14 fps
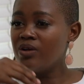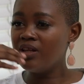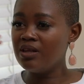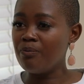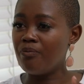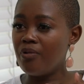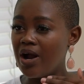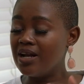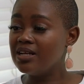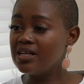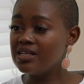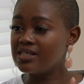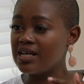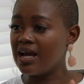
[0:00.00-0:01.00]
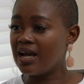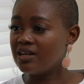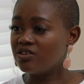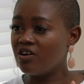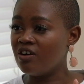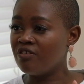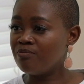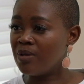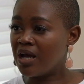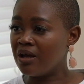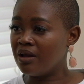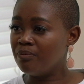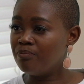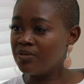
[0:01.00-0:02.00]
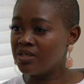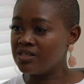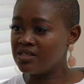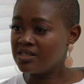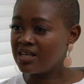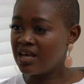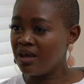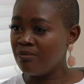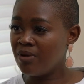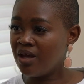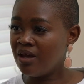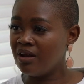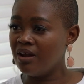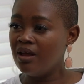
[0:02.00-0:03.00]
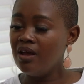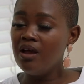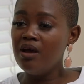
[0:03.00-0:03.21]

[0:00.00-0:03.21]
where the branding side of my business came in.